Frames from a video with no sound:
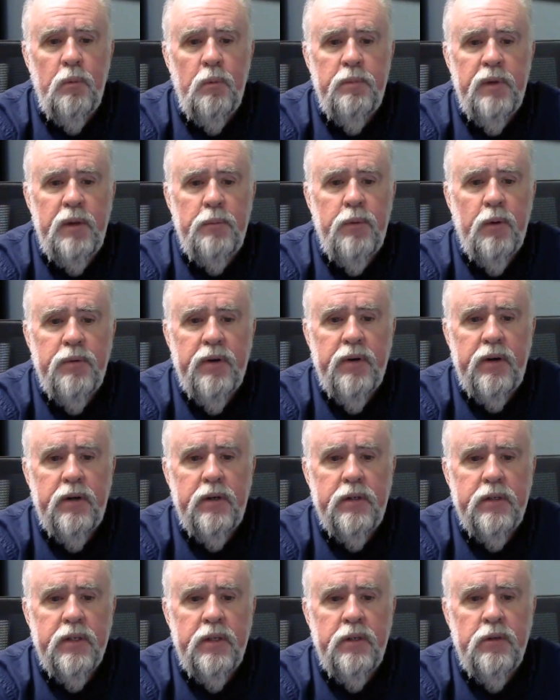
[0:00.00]
we'll be
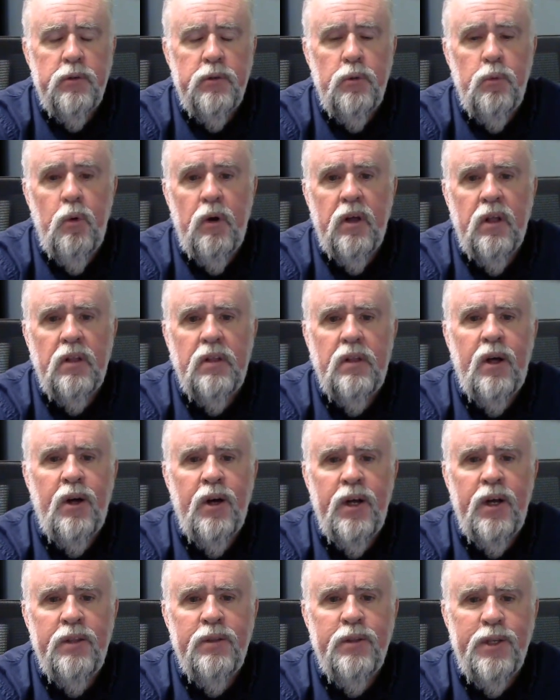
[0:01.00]
prepared and do well
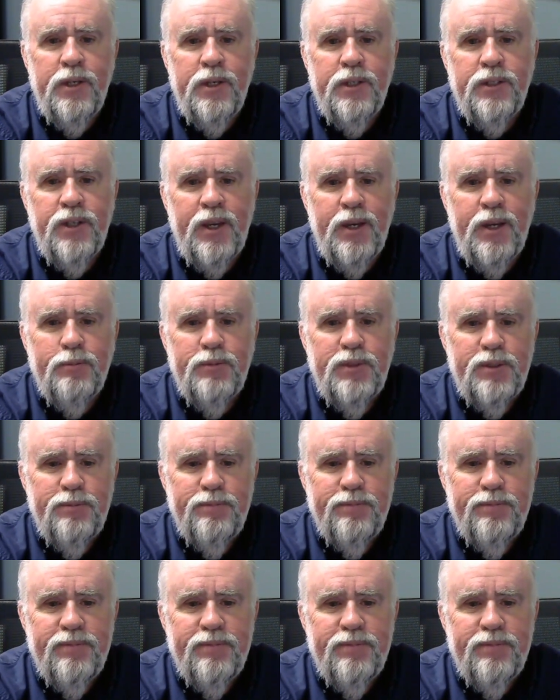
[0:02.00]
on the exams.